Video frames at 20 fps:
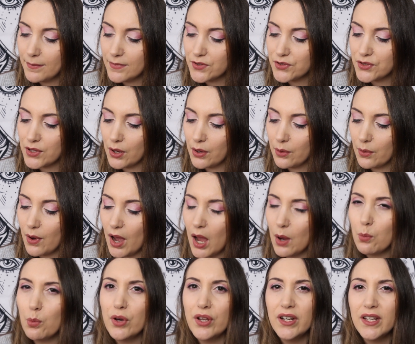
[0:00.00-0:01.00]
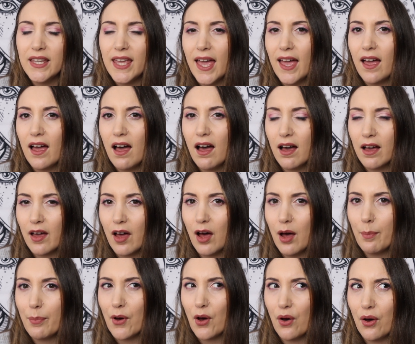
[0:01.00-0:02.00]
So I wouldn't get hung
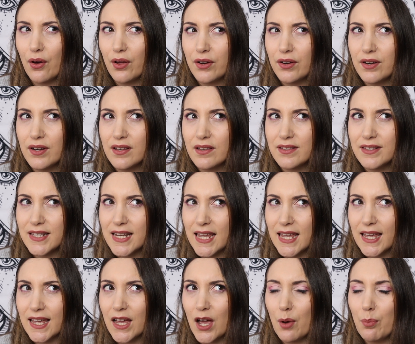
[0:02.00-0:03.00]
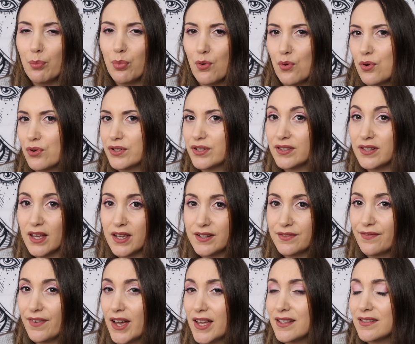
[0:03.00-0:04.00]
up on seeing a board
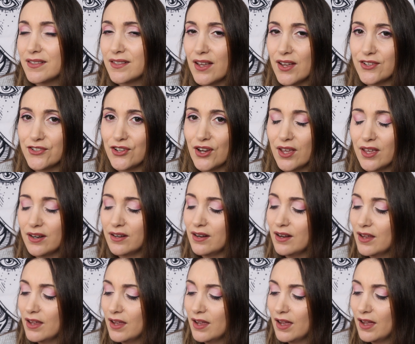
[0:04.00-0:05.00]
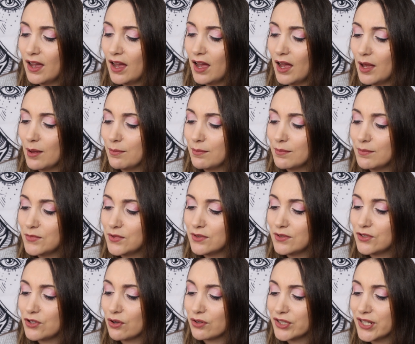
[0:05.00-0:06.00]
certified surgeon.
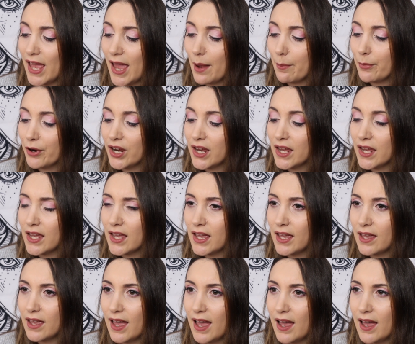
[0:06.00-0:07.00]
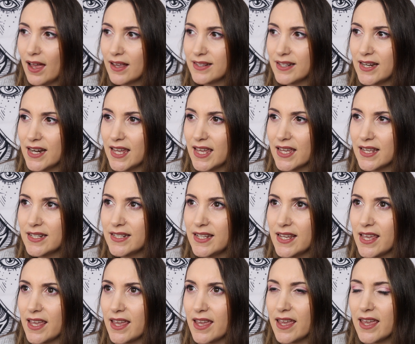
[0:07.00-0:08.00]
Dr. Emre, as an ENT,
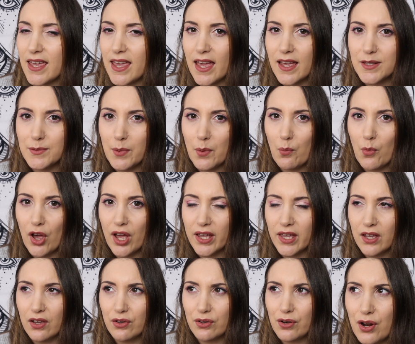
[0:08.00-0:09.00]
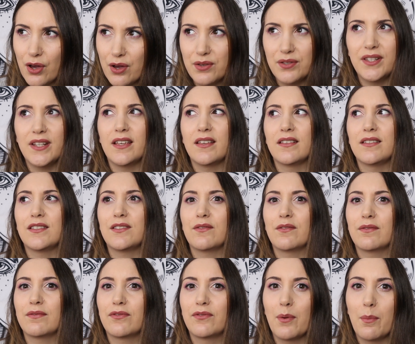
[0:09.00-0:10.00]
he has been working noses
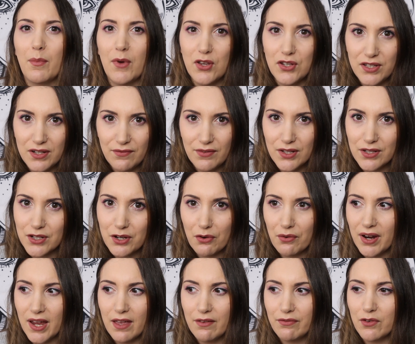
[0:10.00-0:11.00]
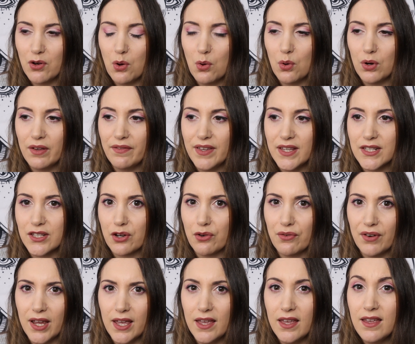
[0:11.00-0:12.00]
for most of his career, if not all of his
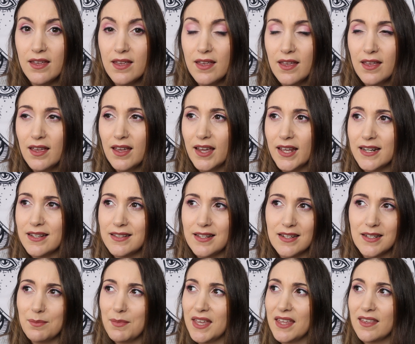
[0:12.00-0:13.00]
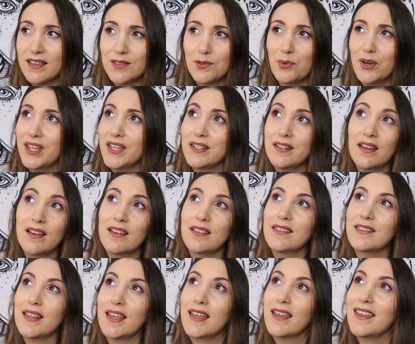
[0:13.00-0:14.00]
career. And he said to me that's what he
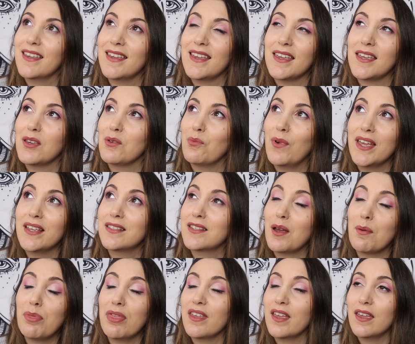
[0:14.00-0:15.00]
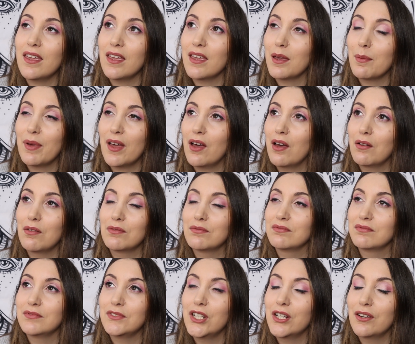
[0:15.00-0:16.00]
does. Like, he wakes up thinking about,
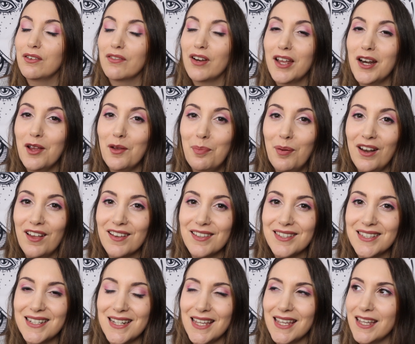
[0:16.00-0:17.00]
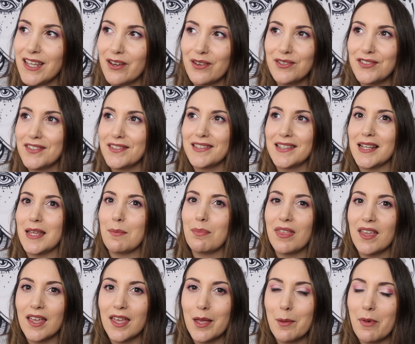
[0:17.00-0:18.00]
you know, rhinoplasty, he goes to sleep
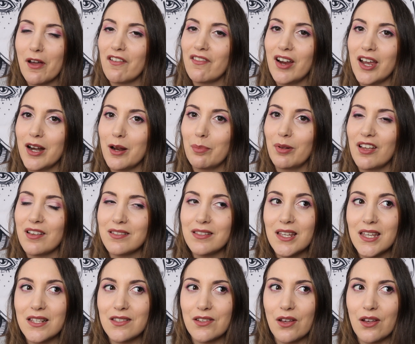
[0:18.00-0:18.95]
thinking about rhinoplasty.